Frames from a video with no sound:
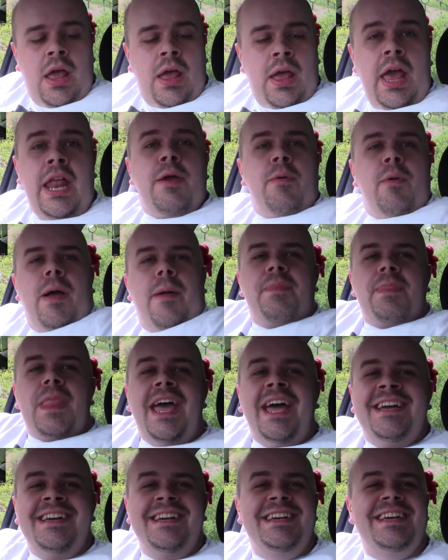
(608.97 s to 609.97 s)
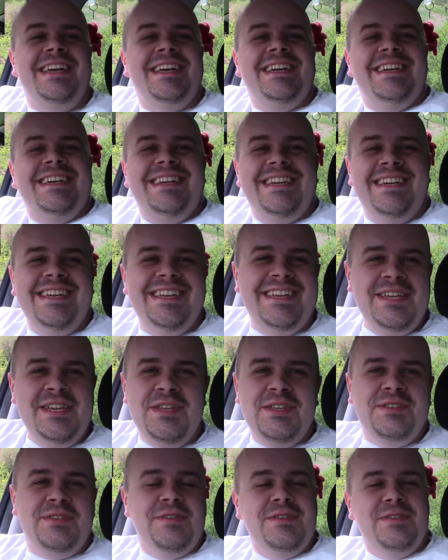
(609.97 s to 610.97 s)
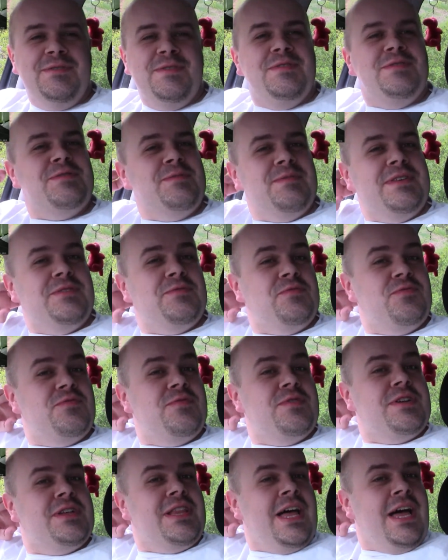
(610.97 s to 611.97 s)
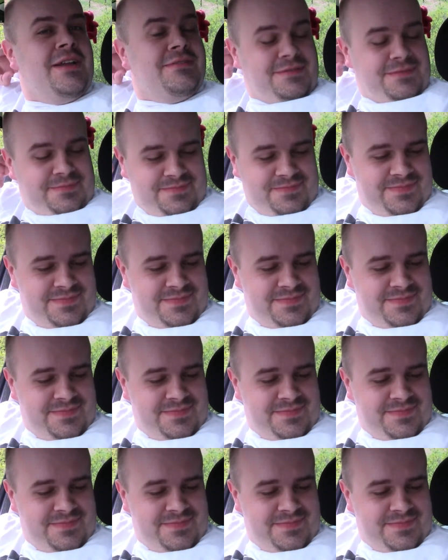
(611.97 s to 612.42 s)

Anyway, sorry to interrupt this with real life.